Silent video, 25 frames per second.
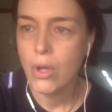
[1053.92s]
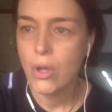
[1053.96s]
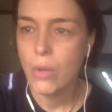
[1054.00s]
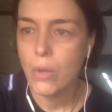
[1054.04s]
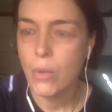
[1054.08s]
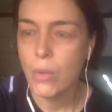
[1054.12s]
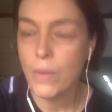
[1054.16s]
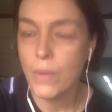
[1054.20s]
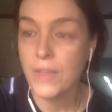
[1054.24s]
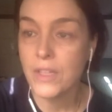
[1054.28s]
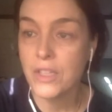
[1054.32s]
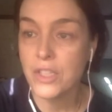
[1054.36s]

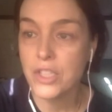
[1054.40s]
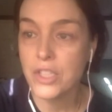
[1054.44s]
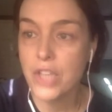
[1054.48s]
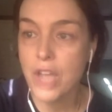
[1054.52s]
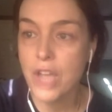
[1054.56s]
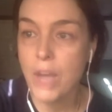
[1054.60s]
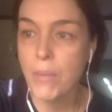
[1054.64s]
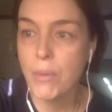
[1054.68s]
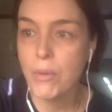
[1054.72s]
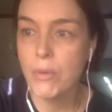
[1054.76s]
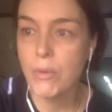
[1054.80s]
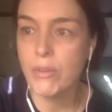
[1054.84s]
When the
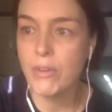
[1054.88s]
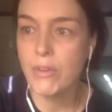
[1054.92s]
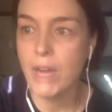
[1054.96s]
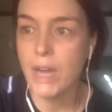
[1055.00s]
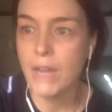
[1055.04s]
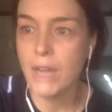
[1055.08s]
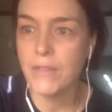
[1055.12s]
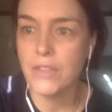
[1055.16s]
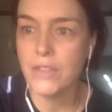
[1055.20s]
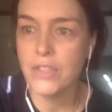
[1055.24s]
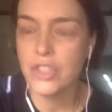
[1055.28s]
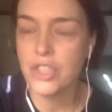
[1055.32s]
Gestapo
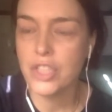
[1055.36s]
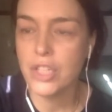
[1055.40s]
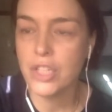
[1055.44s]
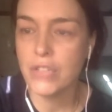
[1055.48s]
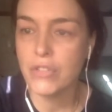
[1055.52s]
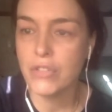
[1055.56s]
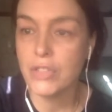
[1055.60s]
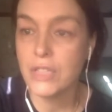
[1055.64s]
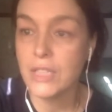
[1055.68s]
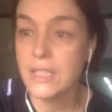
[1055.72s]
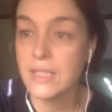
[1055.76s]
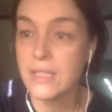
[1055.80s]
arrived, the
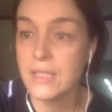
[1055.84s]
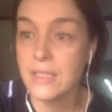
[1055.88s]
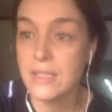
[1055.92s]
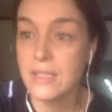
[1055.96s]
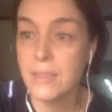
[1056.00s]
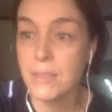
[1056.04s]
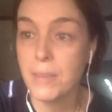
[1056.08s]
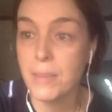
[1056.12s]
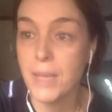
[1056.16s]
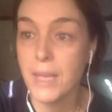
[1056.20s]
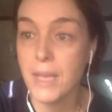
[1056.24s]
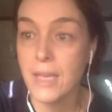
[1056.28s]
children had
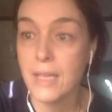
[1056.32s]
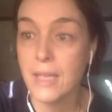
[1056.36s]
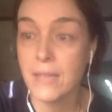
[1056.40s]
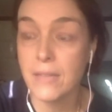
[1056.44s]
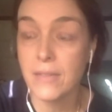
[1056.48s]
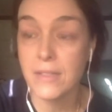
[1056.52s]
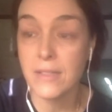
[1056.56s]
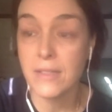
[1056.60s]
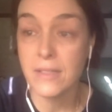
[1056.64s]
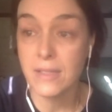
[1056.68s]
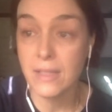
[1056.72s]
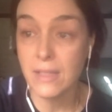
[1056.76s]
disappeared
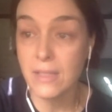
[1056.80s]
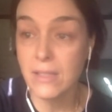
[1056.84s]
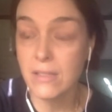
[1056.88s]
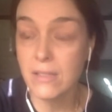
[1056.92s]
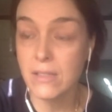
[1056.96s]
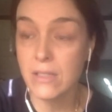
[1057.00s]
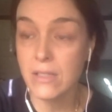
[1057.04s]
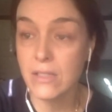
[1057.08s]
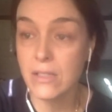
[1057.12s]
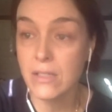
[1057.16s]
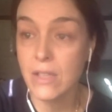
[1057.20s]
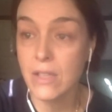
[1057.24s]
and the
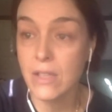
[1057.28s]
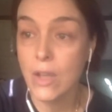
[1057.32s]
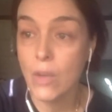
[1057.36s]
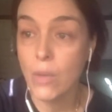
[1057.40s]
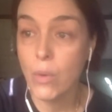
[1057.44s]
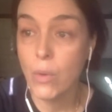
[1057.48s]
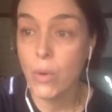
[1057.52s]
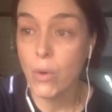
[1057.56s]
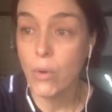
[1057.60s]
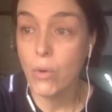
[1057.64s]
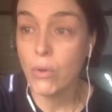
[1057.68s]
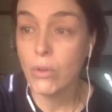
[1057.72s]
sisters
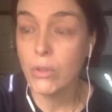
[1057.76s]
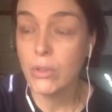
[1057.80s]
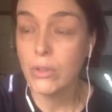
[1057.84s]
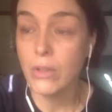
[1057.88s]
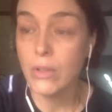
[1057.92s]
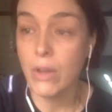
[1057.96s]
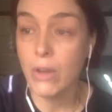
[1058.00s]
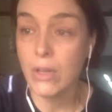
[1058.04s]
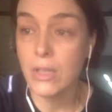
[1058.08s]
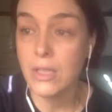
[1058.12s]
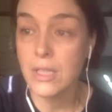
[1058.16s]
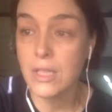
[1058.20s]
were all
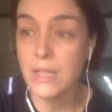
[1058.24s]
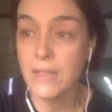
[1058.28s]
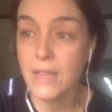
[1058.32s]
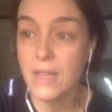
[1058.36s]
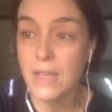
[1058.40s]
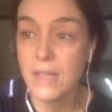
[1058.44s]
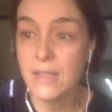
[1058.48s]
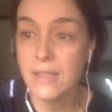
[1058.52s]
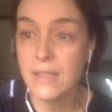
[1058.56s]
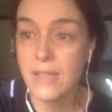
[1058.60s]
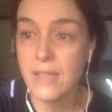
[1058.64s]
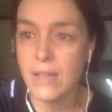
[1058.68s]
locked in
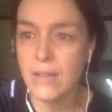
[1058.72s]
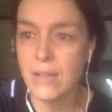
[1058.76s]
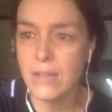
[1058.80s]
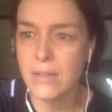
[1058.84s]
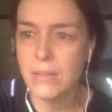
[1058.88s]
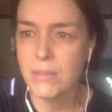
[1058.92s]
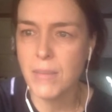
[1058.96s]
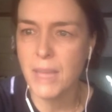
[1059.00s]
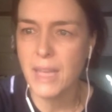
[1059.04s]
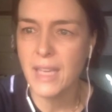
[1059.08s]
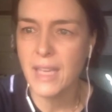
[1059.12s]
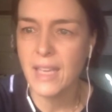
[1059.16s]
their
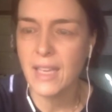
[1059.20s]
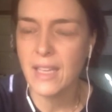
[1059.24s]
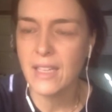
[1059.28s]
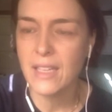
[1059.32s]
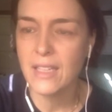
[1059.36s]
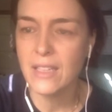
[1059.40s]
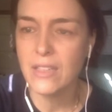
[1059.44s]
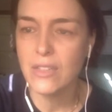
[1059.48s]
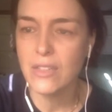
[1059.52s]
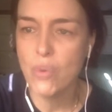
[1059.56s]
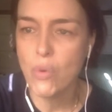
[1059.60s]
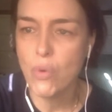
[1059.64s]
cells, making an
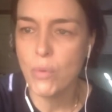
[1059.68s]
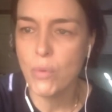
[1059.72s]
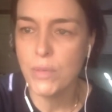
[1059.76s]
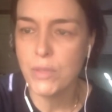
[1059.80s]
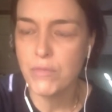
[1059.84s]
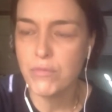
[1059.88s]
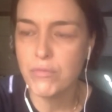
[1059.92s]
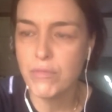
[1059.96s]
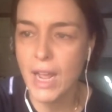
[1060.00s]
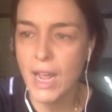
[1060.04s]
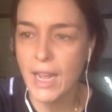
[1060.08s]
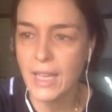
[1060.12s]

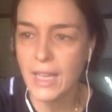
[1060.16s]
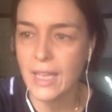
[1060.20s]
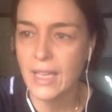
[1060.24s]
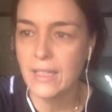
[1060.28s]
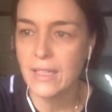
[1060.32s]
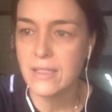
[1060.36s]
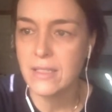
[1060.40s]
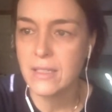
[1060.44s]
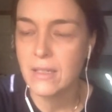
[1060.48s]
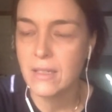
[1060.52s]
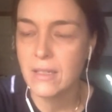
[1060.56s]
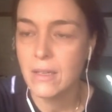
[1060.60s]
enormous
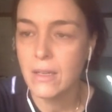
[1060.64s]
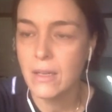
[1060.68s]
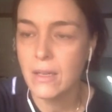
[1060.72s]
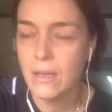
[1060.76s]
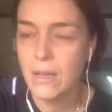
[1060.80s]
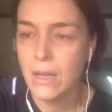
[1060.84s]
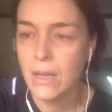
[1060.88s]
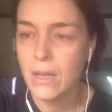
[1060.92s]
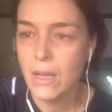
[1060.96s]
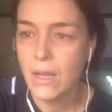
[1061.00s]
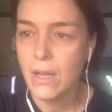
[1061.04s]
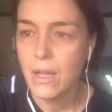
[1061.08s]
racket.
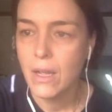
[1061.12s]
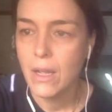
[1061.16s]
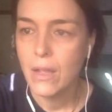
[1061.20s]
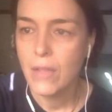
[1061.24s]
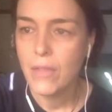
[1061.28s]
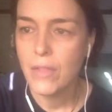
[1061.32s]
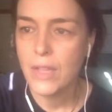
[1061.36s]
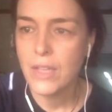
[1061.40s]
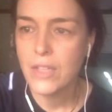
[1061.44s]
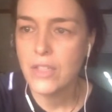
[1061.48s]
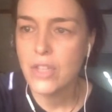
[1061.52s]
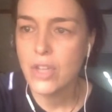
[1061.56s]

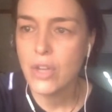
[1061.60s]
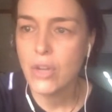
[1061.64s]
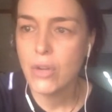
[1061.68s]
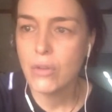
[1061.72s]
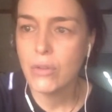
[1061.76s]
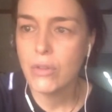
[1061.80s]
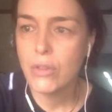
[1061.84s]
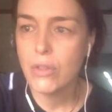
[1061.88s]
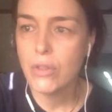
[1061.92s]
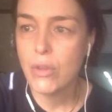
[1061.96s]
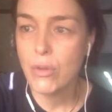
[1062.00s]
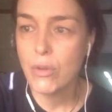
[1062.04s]
They
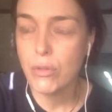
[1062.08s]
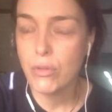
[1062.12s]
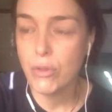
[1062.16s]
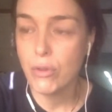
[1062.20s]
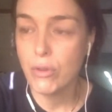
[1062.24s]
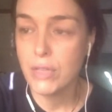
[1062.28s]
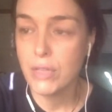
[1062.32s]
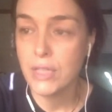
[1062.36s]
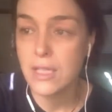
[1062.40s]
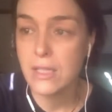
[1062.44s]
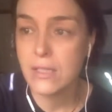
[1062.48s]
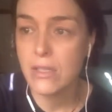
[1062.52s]
told the
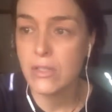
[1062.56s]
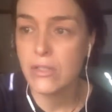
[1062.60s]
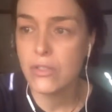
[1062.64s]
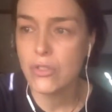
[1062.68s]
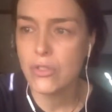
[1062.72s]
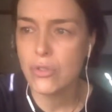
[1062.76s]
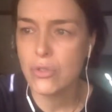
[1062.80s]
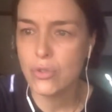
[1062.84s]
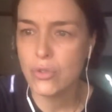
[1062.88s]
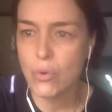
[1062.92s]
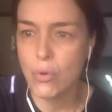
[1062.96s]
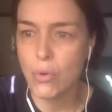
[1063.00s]
authorities a
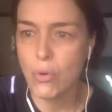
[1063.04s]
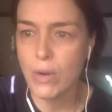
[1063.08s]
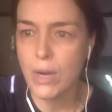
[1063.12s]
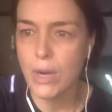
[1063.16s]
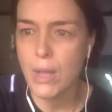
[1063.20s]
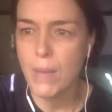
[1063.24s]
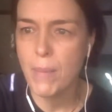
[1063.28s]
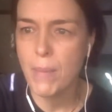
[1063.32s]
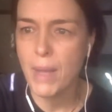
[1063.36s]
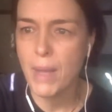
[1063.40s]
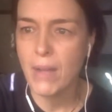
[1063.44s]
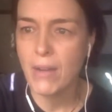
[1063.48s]

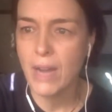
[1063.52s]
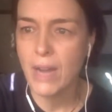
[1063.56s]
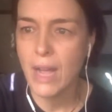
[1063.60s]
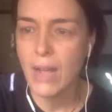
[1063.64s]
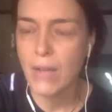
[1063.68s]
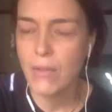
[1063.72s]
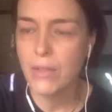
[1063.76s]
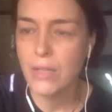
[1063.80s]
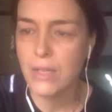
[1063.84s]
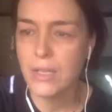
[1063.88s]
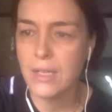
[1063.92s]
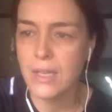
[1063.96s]
story about
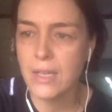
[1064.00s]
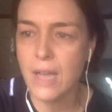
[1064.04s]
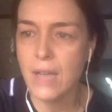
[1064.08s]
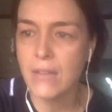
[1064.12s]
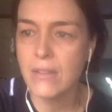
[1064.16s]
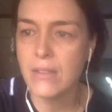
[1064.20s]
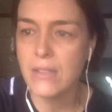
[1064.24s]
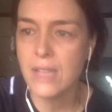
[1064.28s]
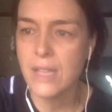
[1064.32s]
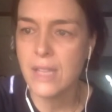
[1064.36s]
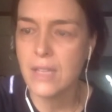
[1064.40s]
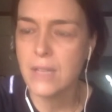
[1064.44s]
how the
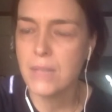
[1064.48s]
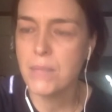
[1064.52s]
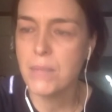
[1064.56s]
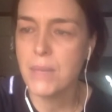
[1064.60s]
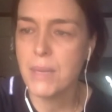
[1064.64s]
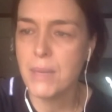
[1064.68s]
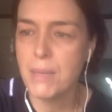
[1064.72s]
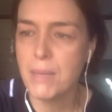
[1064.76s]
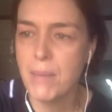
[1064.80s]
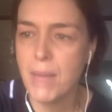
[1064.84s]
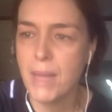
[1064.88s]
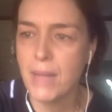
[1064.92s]
nuns had
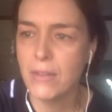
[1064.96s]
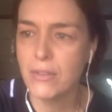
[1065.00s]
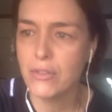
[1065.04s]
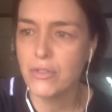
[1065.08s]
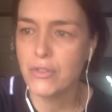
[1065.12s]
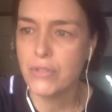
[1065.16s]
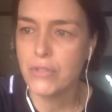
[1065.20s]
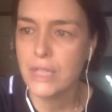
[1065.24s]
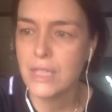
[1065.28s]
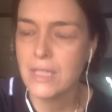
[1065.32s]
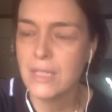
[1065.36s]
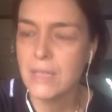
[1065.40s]
been
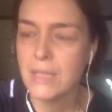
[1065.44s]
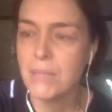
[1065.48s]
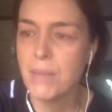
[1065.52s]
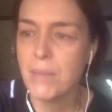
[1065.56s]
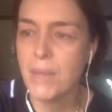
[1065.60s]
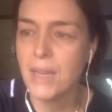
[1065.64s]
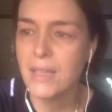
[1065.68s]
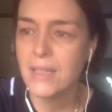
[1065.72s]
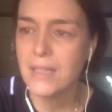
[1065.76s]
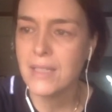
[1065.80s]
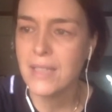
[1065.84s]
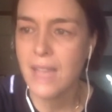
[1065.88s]
maltreated
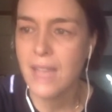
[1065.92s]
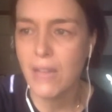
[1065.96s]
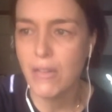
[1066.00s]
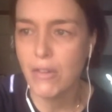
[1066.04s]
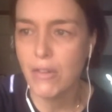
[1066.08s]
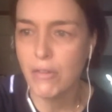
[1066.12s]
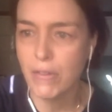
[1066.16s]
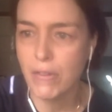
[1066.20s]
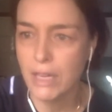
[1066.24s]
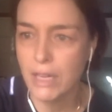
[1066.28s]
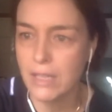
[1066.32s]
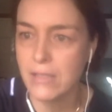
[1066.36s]
by
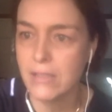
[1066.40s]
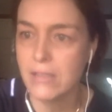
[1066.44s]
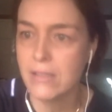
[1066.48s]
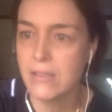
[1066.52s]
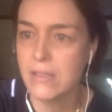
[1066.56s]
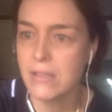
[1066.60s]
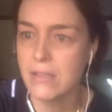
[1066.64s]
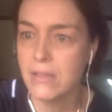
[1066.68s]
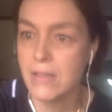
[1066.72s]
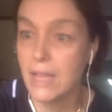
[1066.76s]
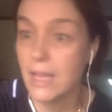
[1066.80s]
terrorists.